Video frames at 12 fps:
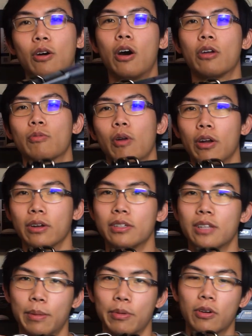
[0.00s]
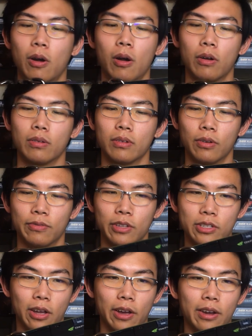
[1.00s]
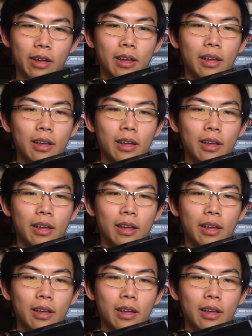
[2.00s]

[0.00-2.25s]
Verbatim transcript: hot rod type of car of design.